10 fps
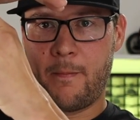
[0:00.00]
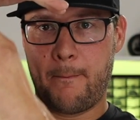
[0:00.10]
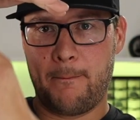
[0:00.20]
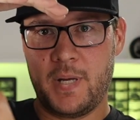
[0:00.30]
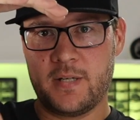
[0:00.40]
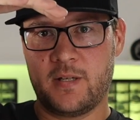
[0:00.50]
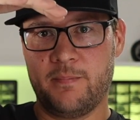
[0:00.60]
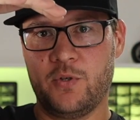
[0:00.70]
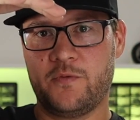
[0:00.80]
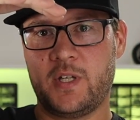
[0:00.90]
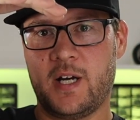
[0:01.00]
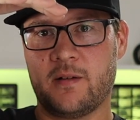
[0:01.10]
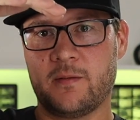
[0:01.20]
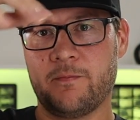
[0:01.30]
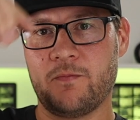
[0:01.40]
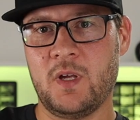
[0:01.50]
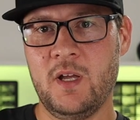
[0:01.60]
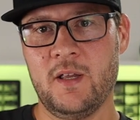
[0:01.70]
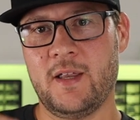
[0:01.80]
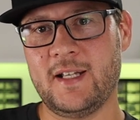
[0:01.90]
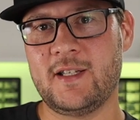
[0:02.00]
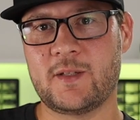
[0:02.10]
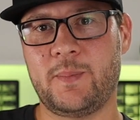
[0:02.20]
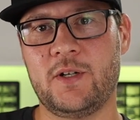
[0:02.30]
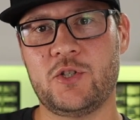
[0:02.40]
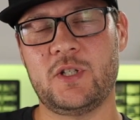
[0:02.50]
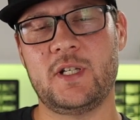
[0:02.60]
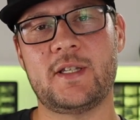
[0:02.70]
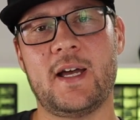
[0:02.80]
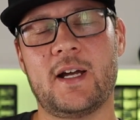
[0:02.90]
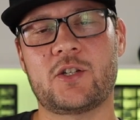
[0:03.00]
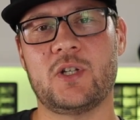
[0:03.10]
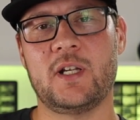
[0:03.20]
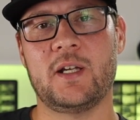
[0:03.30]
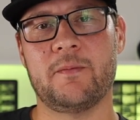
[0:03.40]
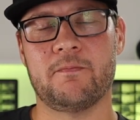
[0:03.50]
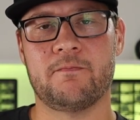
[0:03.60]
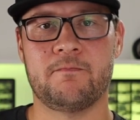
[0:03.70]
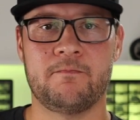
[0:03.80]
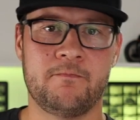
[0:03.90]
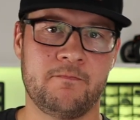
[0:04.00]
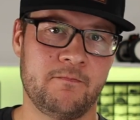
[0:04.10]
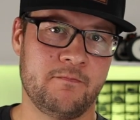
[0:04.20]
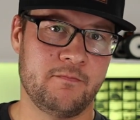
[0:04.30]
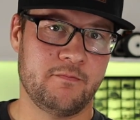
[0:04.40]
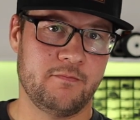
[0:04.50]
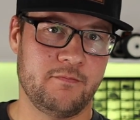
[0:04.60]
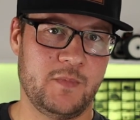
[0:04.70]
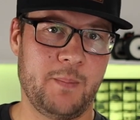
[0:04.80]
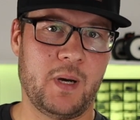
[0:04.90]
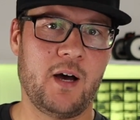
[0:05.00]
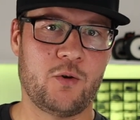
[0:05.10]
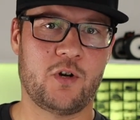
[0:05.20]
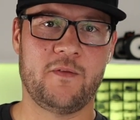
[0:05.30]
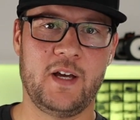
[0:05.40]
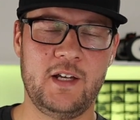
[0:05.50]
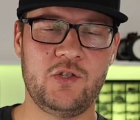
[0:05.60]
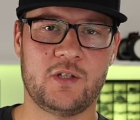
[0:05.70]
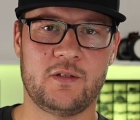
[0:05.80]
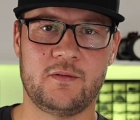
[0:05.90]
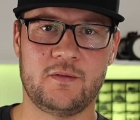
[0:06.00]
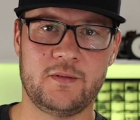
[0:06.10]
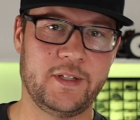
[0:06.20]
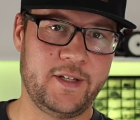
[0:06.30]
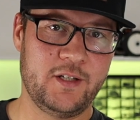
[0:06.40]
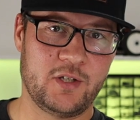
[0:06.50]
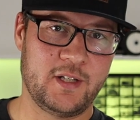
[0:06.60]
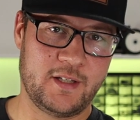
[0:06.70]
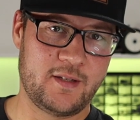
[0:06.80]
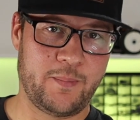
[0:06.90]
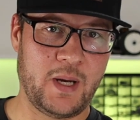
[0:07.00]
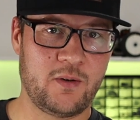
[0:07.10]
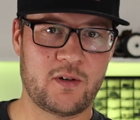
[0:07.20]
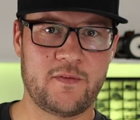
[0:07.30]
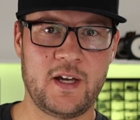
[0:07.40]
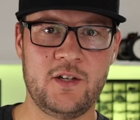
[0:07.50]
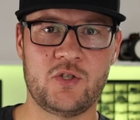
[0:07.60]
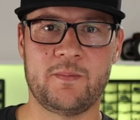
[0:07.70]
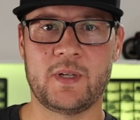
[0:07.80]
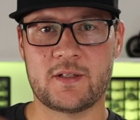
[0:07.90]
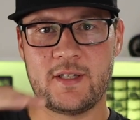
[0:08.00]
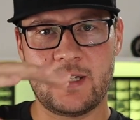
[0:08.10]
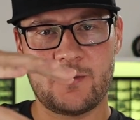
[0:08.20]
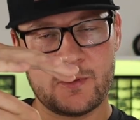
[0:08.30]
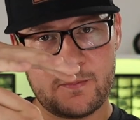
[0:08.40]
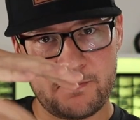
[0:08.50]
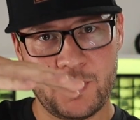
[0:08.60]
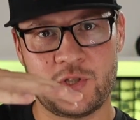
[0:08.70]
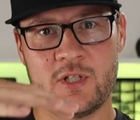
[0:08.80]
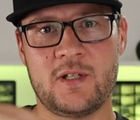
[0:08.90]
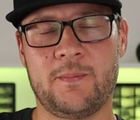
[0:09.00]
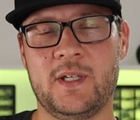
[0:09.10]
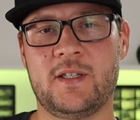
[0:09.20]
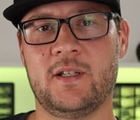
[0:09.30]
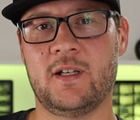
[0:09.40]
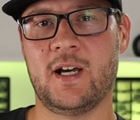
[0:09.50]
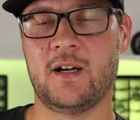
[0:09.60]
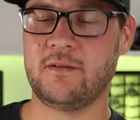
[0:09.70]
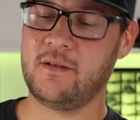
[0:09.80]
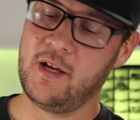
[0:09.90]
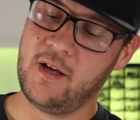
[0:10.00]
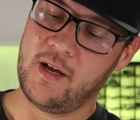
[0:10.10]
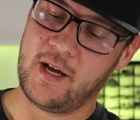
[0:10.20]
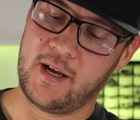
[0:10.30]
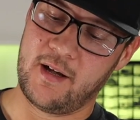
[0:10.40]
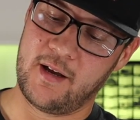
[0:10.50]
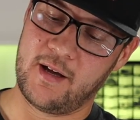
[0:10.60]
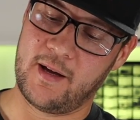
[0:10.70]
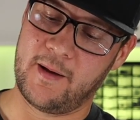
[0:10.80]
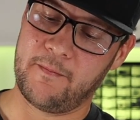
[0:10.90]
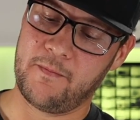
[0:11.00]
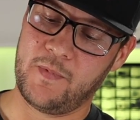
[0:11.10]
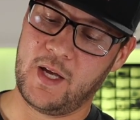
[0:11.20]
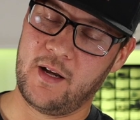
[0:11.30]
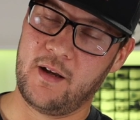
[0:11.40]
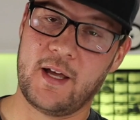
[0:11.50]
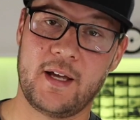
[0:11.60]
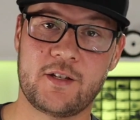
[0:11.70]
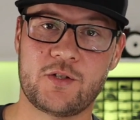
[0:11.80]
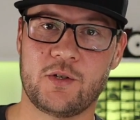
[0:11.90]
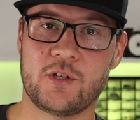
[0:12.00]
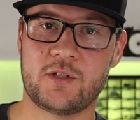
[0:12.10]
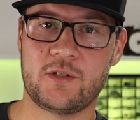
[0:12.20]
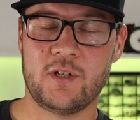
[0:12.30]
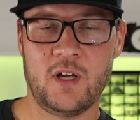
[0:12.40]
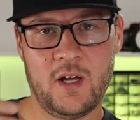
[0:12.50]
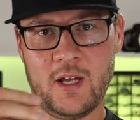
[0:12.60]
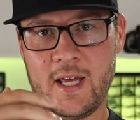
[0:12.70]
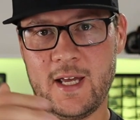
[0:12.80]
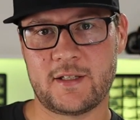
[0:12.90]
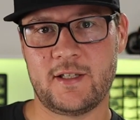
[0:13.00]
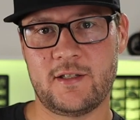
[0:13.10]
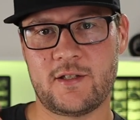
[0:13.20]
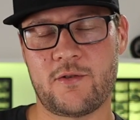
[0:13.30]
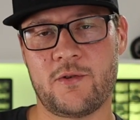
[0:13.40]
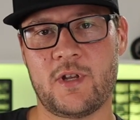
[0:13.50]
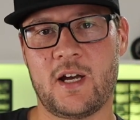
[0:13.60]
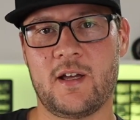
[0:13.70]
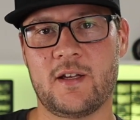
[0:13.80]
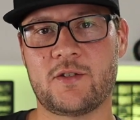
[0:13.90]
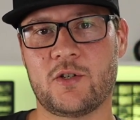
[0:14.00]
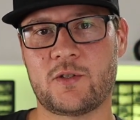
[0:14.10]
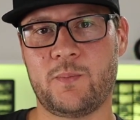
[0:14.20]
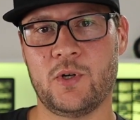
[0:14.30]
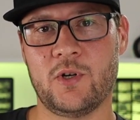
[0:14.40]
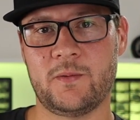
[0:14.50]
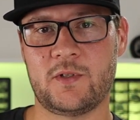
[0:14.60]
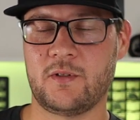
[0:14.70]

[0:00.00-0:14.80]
piston moves down. That explosion is actually the power of the engine. Essentially, it's the power of the engine because that's what pushes the piston down. And then the exhaust exits through the exhaust port,